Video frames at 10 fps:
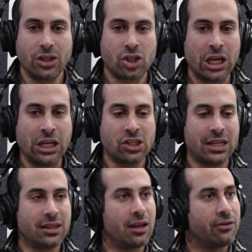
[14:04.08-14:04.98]
change
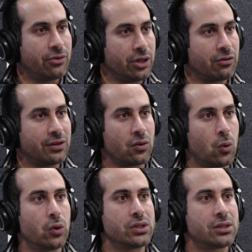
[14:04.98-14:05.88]
the delivery of the
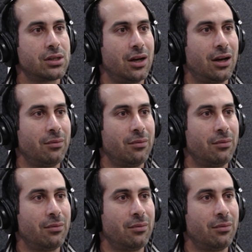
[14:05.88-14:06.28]
course.